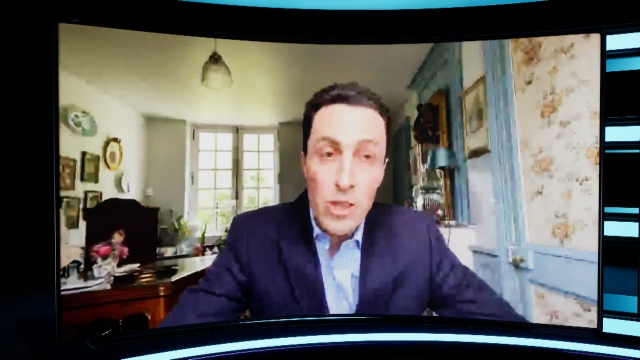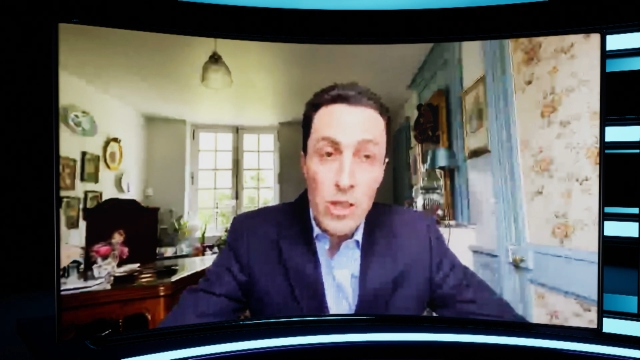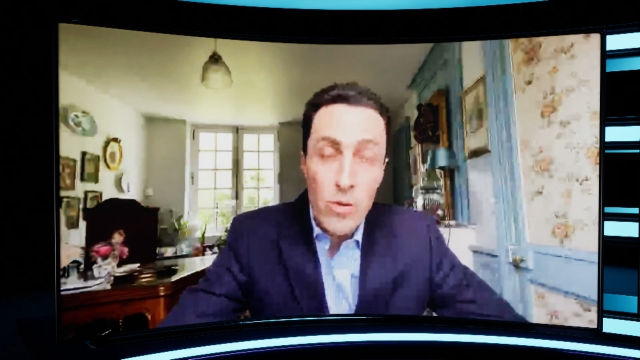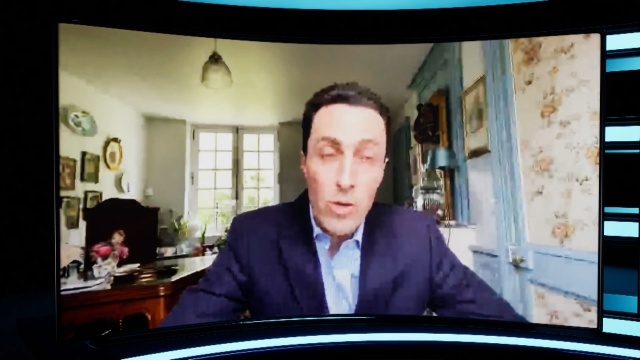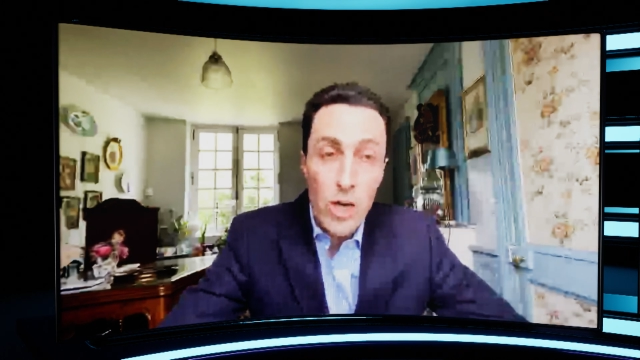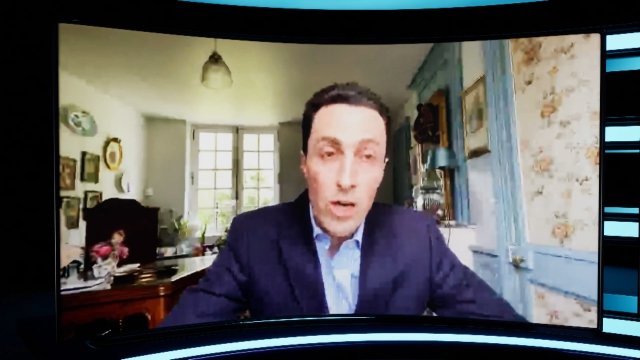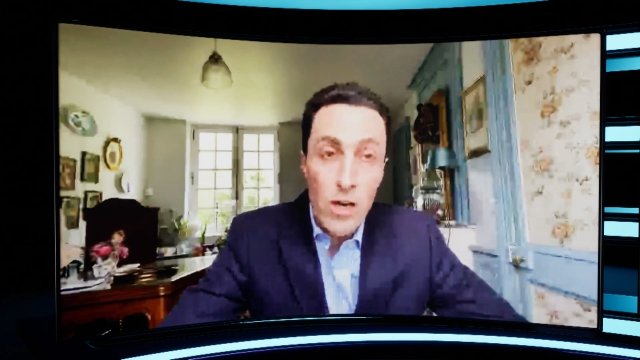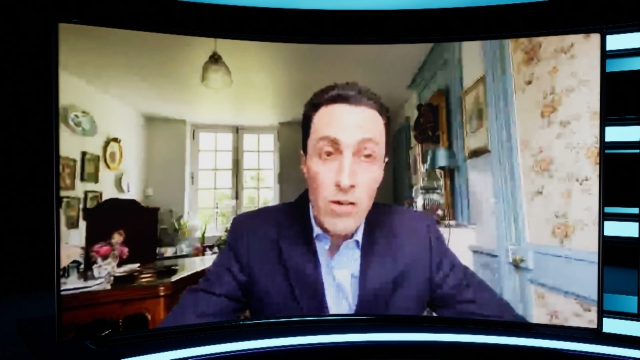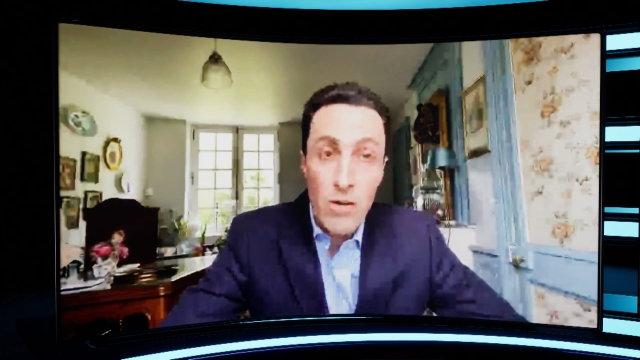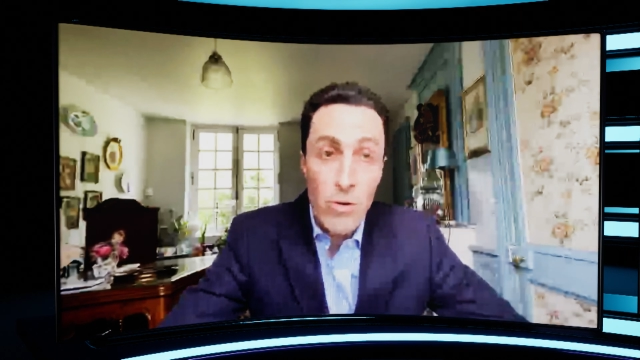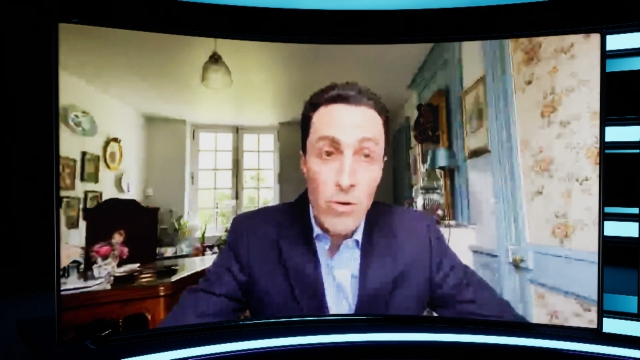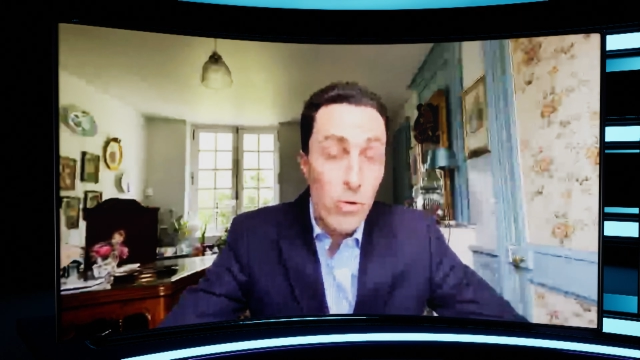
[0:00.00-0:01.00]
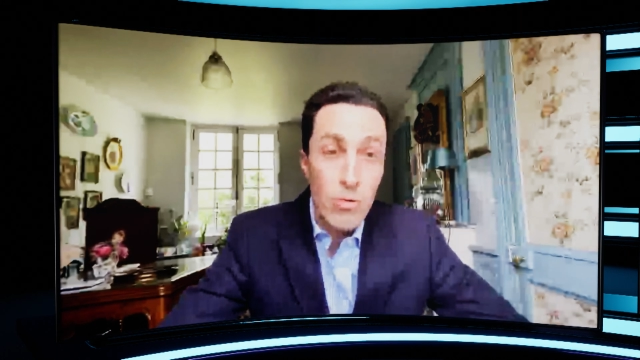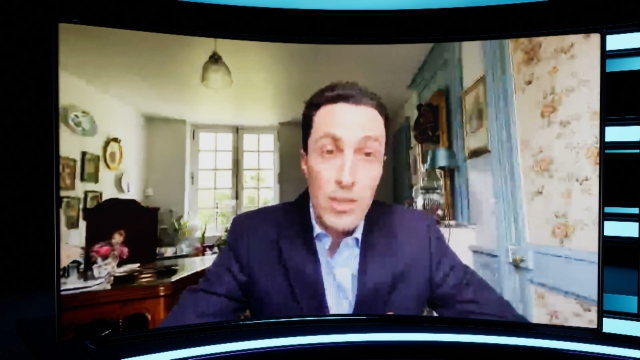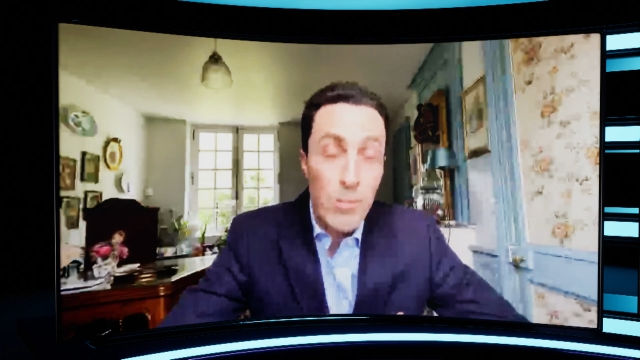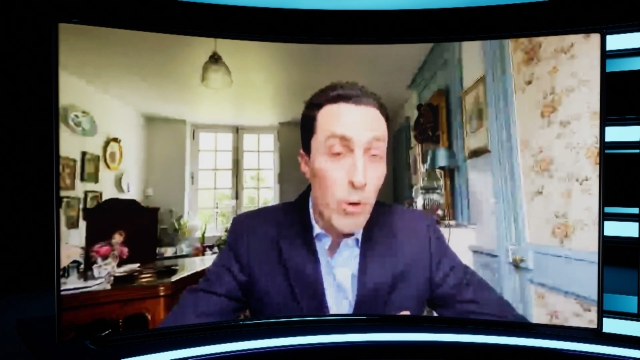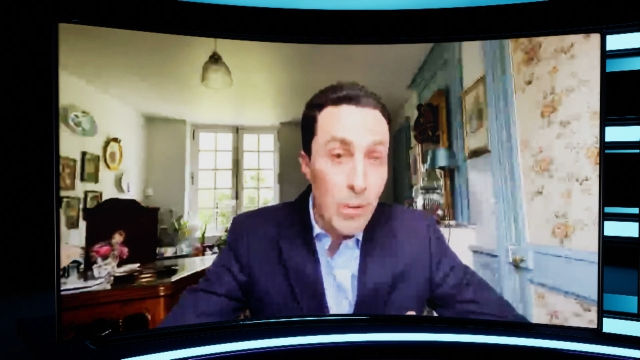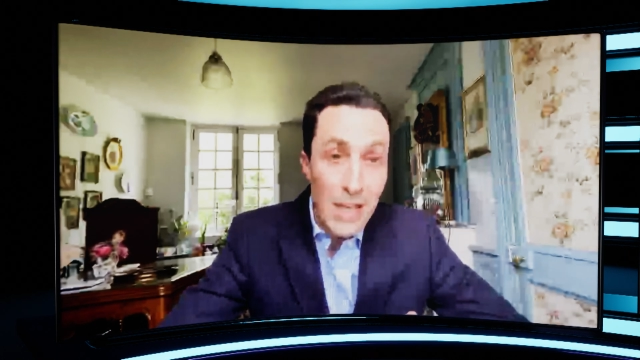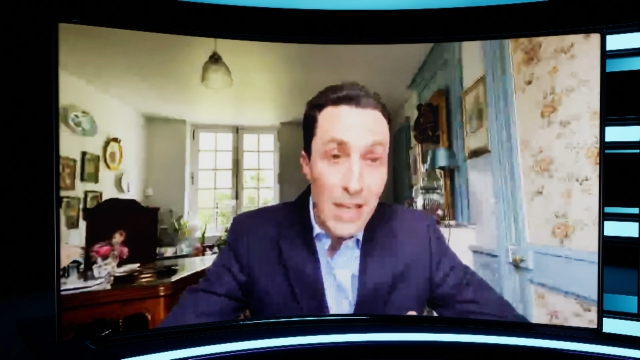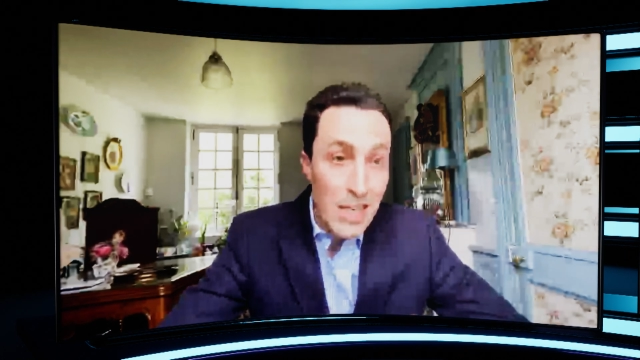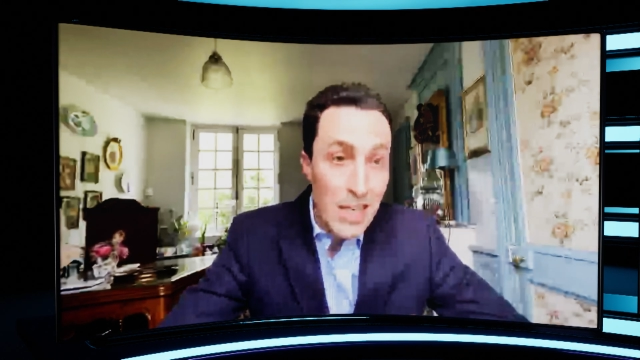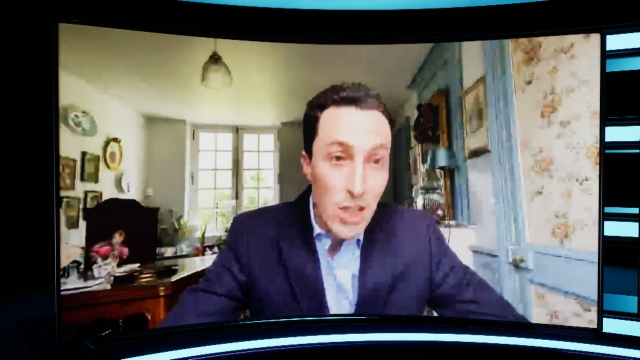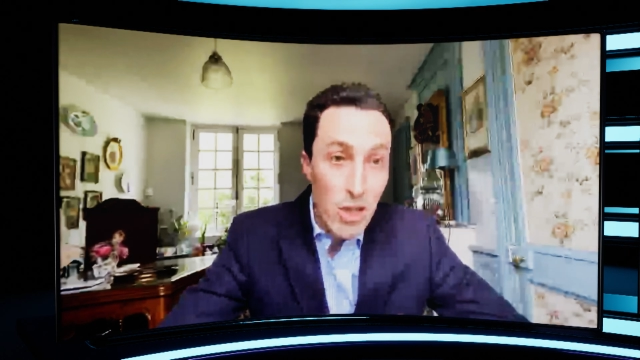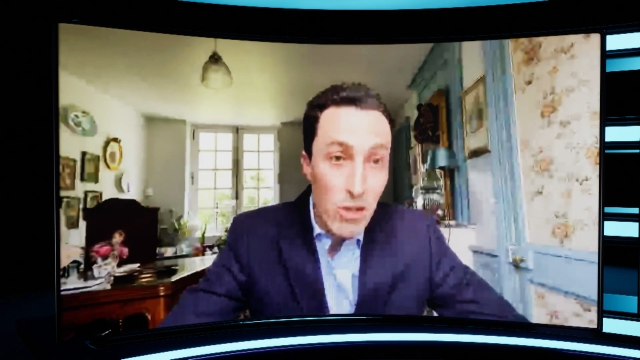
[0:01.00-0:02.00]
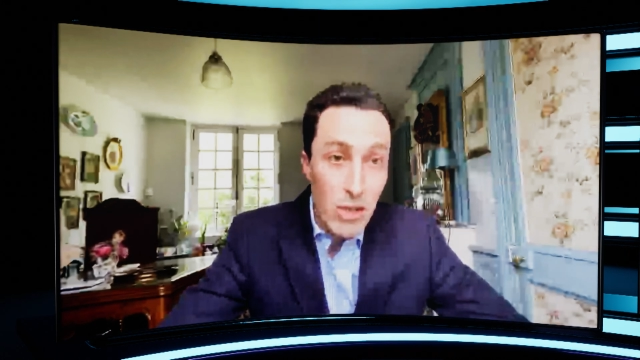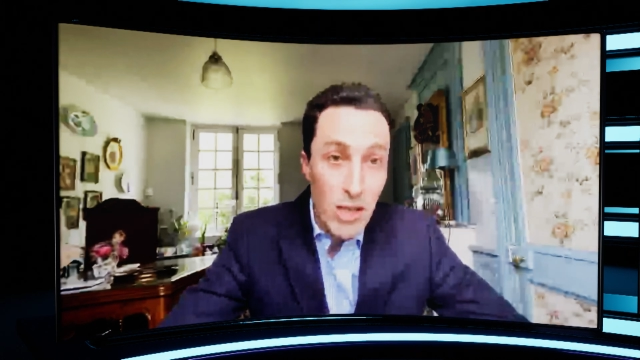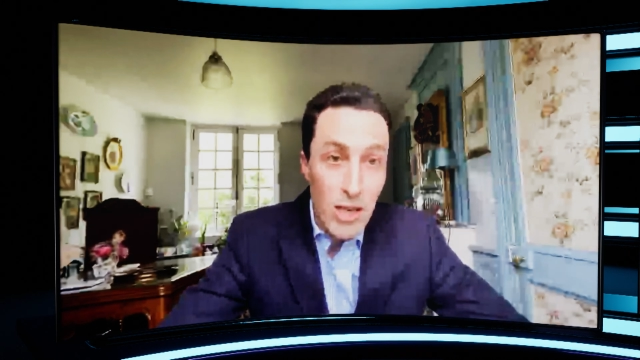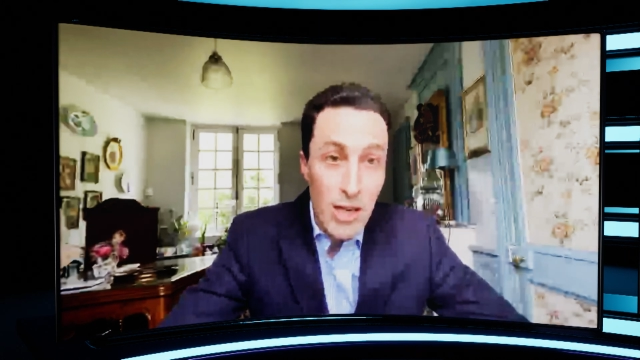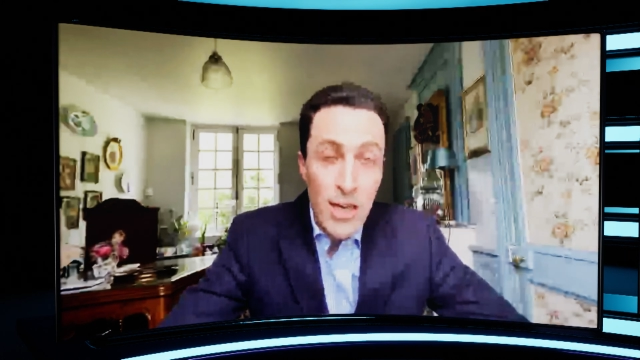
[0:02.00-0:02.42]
So also immobilization.